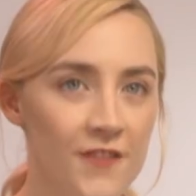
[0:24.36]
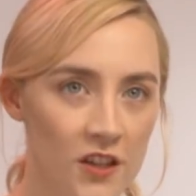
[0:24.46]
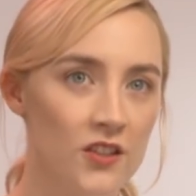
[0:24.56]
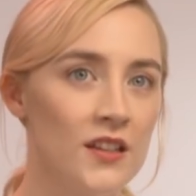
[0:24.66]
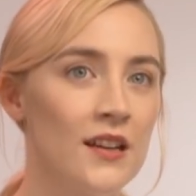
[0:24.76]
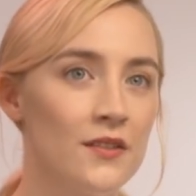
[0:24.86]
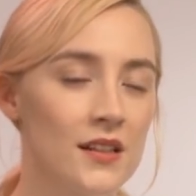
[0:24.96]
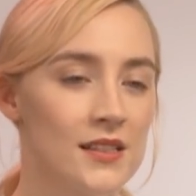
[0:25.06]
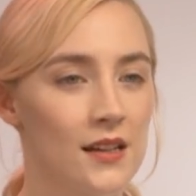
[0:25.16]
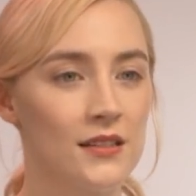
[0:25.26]
figured out
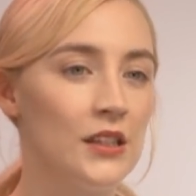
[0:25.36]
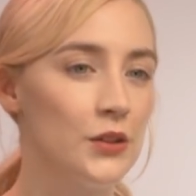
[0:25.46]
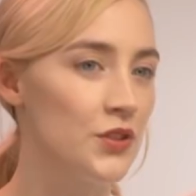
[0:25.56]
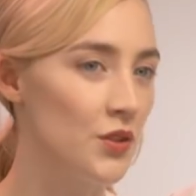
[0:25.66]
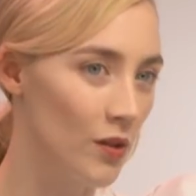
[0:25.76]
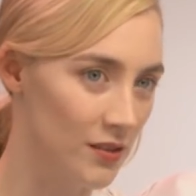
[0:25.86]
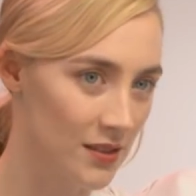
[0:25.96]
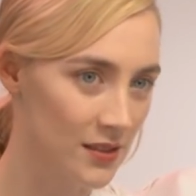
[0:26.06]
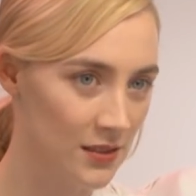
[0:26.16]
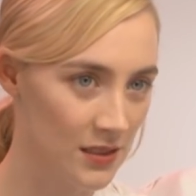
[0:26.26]
exactly who she
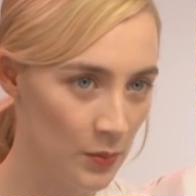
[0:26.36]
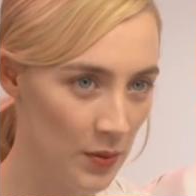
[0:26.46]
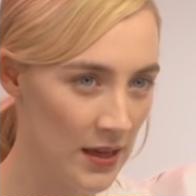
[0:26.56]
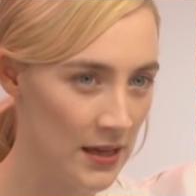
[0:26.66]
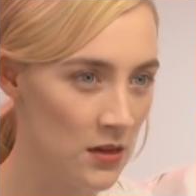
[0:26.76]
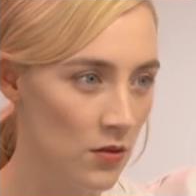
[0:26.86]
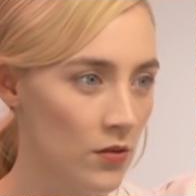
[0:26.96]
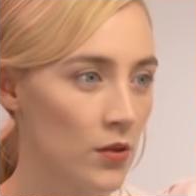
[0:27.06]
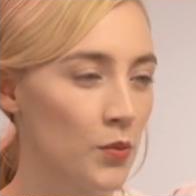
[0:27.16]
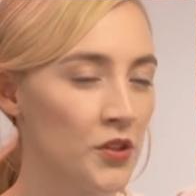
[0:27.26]
wants to be
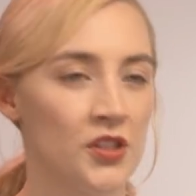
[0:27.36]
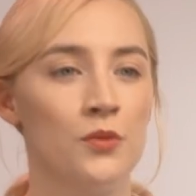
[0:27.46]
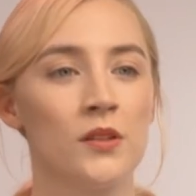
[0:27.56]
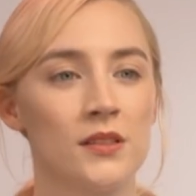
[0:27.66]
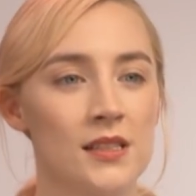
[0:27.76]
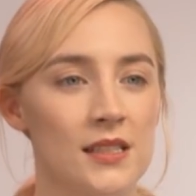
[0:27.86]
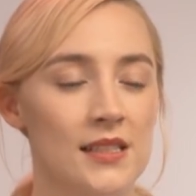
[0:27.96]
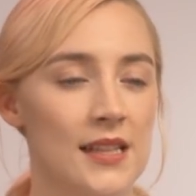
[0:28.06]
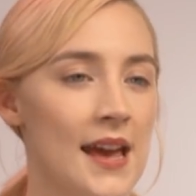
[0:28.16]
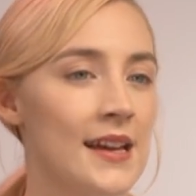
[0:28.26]
or what she wants to
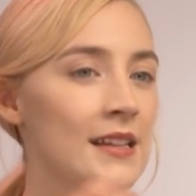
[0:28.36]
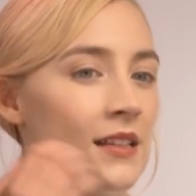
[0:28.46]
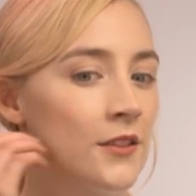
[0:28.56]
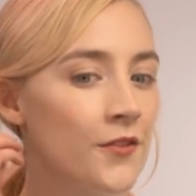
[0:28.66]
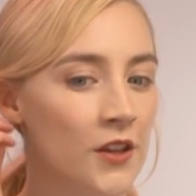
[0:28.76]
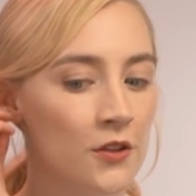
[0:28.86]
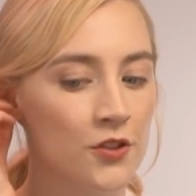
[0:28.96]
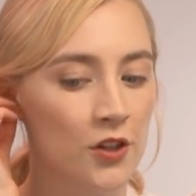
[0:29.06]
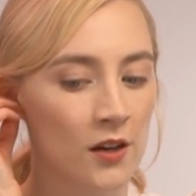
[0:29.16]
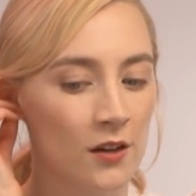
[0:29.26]
say in the
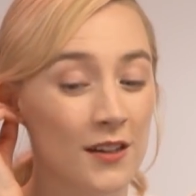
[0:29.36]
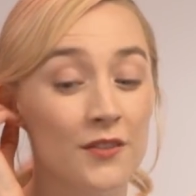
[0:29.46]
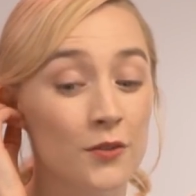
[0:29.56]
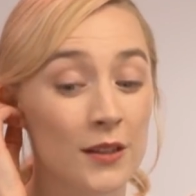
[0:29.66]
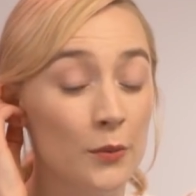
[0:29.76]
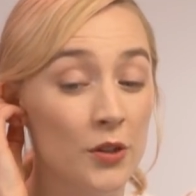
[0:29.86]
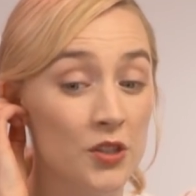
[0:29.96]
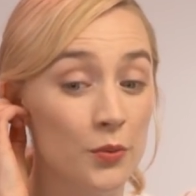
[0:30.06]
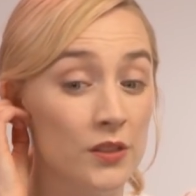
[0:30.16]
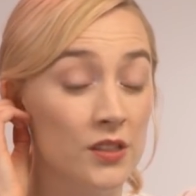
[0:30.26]
future or even really what
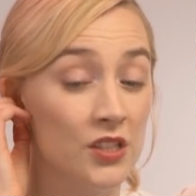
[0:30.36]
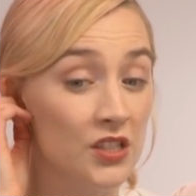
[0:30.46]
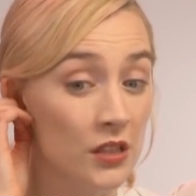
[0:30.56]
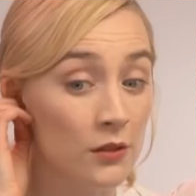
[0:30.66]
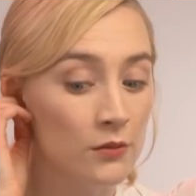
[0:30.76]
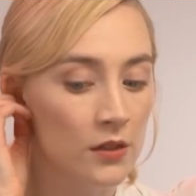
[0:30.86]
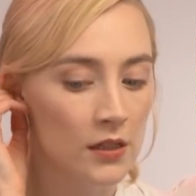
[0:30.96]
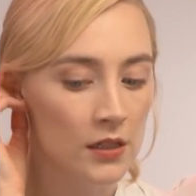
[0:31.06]
she wants to do,